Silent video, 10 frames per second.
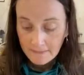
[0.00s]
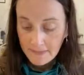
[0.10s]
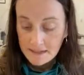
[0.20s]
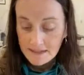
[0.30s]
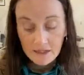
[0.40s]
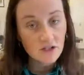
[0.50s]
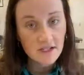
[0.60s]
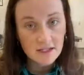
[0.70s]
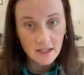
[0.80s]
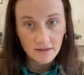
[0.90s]
This is
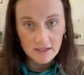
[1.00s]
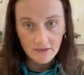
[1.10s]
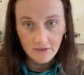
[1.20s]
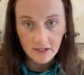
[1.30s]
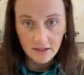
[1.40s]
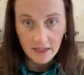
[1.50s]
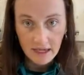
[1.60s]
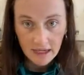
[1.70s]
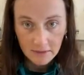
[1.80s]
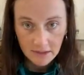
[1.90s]
actually a slightly different
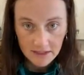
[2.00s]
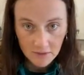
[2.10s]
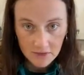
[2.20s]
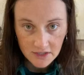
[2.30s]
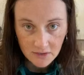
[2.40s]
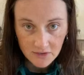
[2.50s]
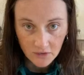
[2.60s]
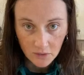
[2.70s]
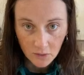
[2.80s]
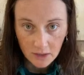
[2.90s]
clay because it was used
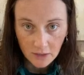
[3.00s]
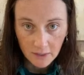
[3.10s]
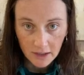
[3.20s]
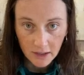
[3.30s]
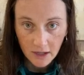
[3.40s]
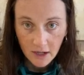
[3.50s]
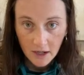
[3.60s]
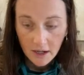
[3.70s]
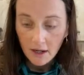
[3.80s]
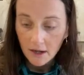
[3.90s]
for the wheel, but,
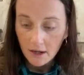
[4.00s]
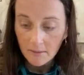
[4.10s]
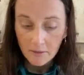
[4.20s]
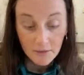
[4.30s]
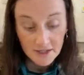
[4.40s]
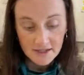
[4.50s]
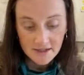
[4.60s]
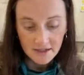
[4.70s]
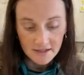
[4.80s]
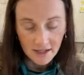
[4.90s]
or this
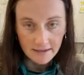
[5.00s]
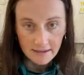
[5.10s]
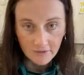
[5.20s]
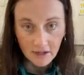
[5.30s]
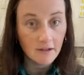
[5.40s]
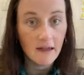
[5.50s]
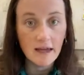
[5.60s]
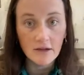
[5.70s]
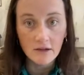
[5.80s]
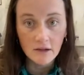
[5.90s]
is a slightly different
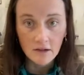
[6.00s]
clay.